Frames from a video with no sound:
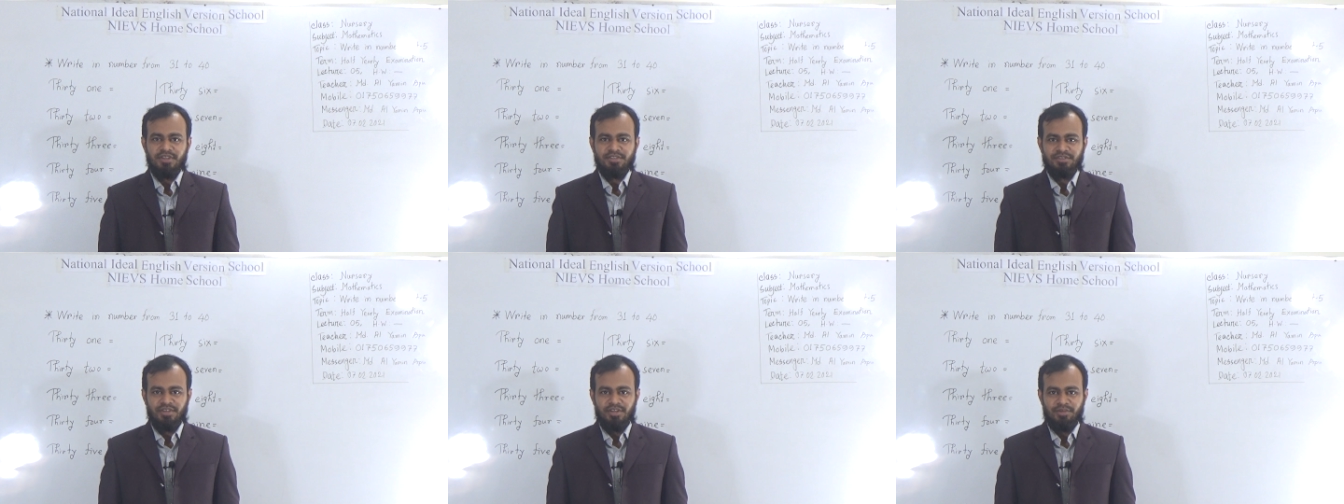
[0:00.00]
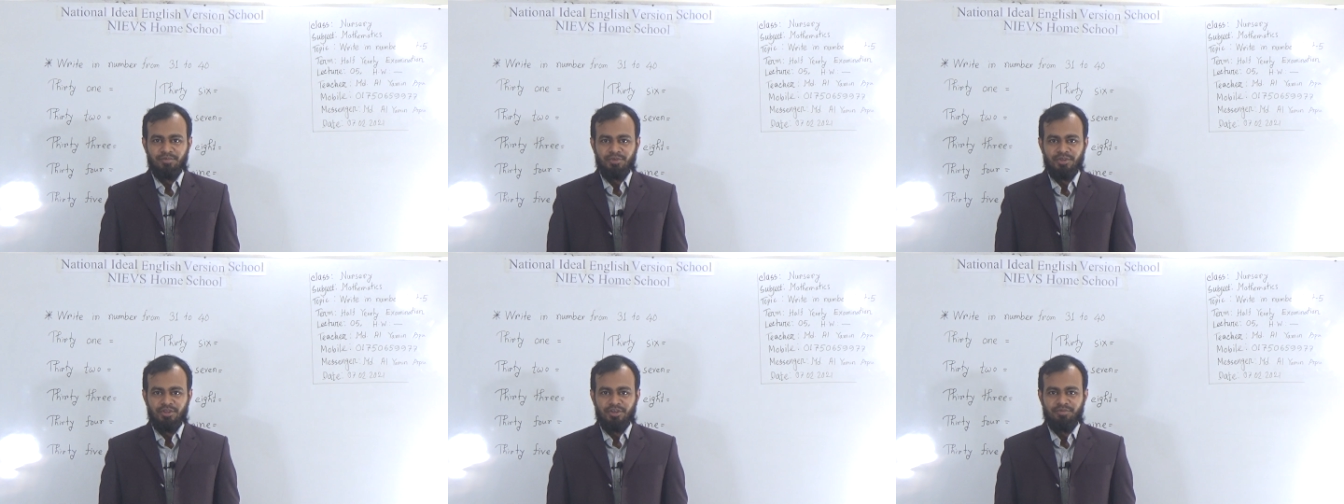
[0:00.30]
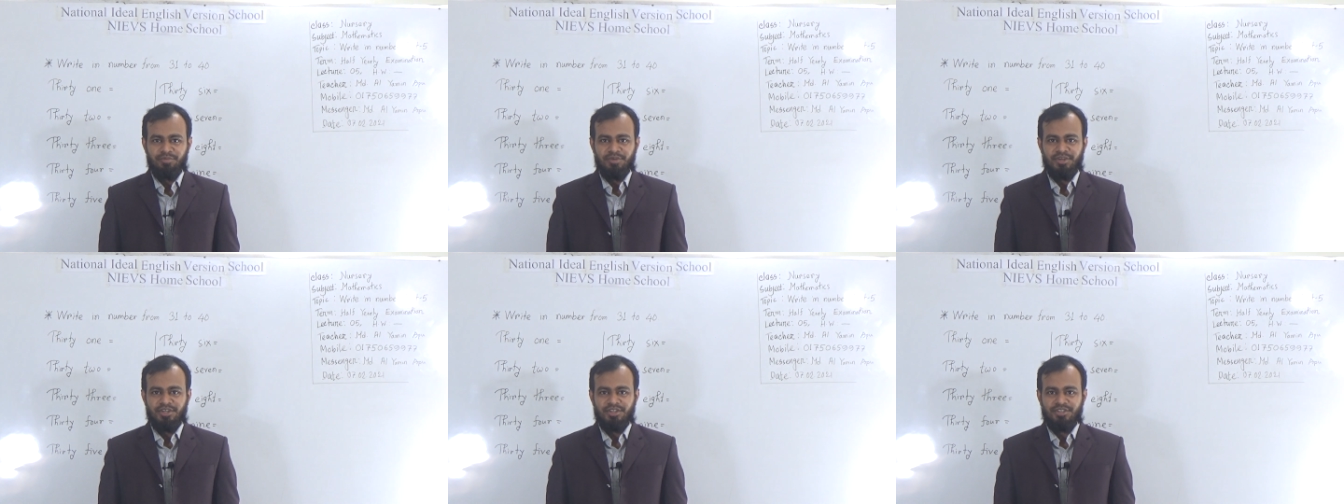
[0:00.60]
Assalamu
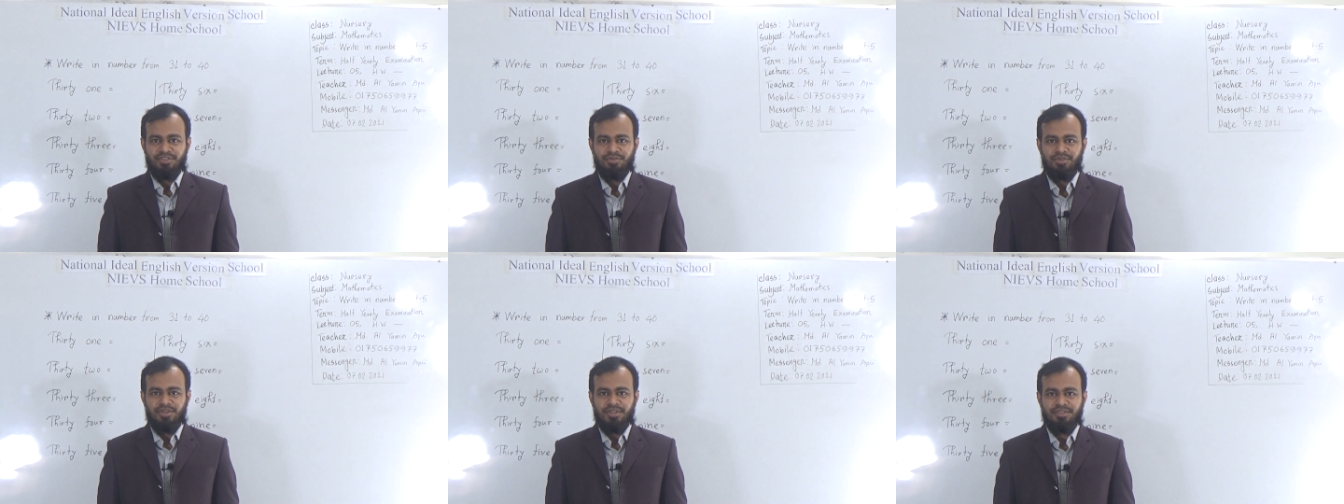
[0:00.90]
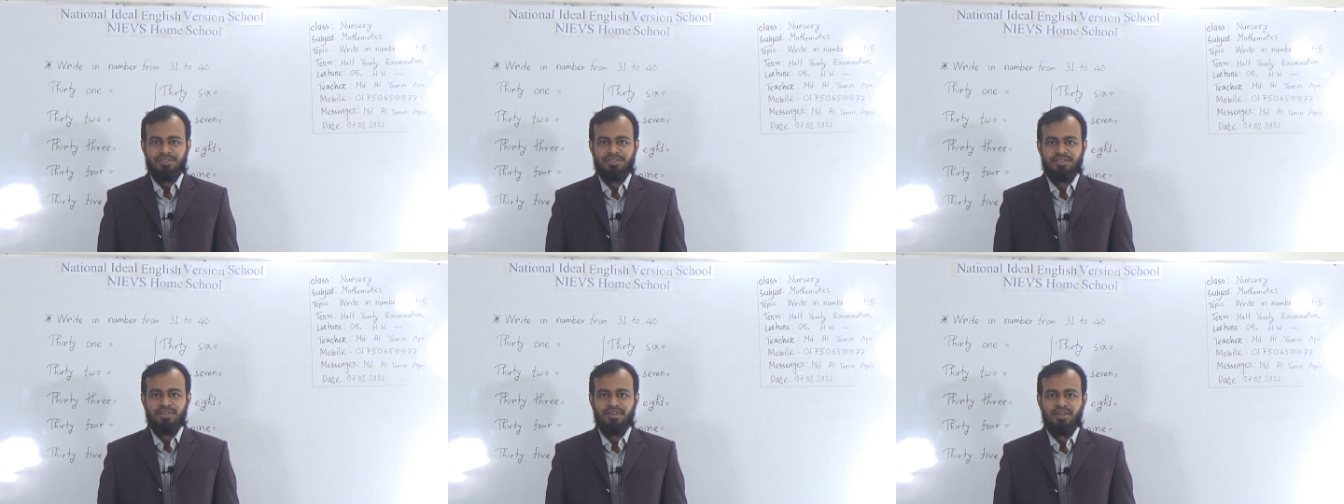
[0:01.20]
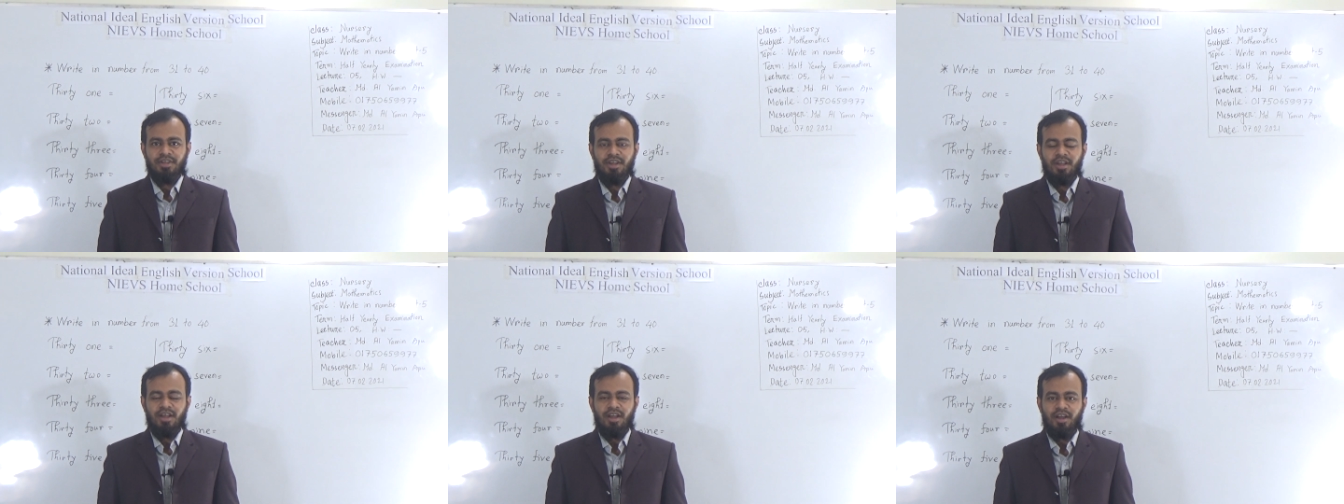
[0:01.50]
alaikum, my dear students.
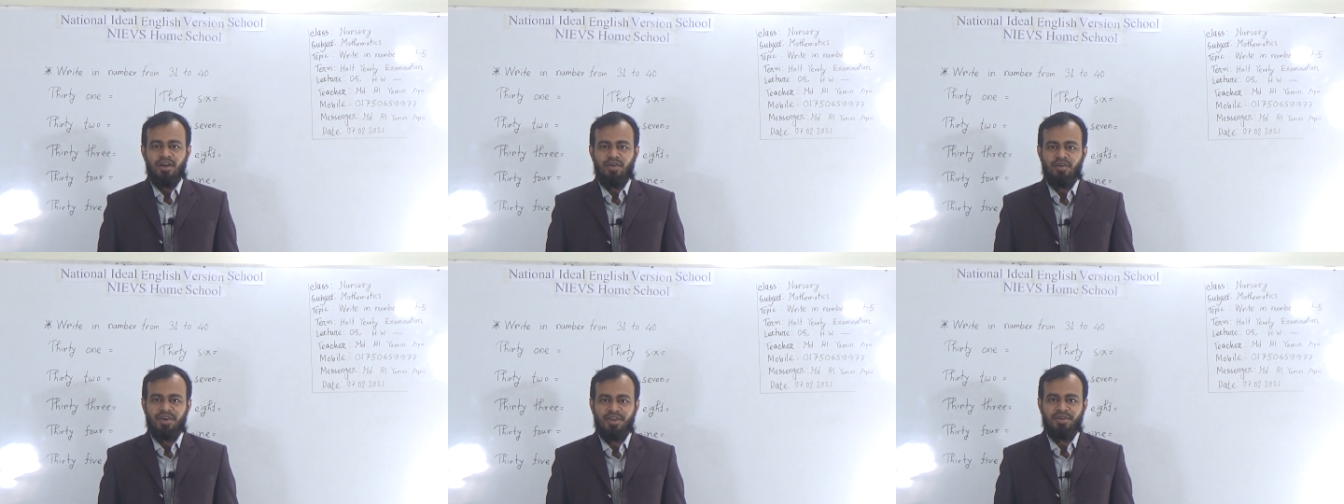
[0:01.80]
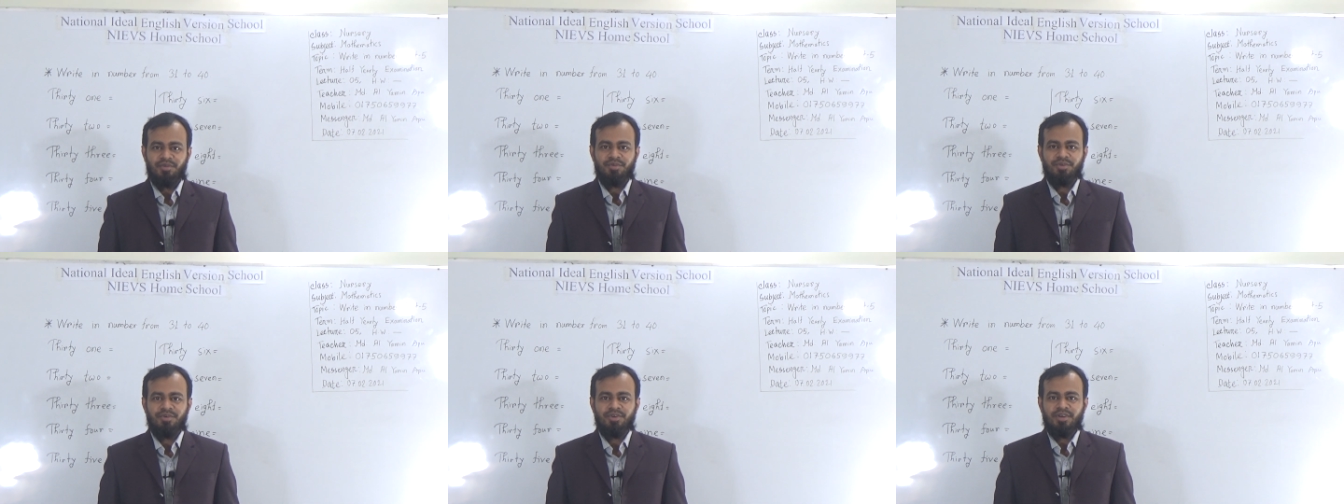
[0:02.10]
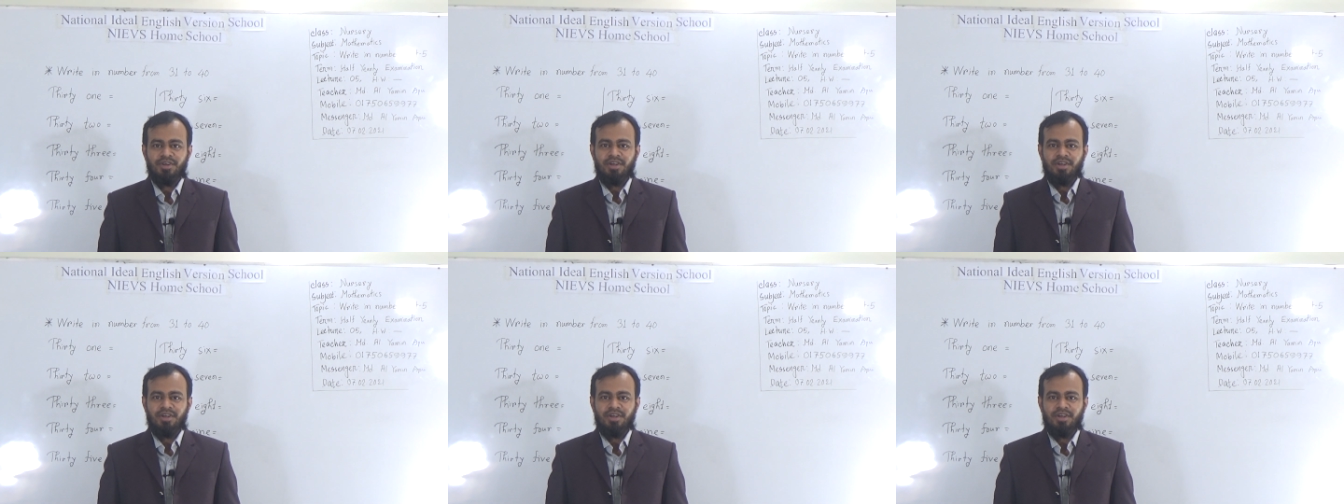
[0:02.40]
How are you?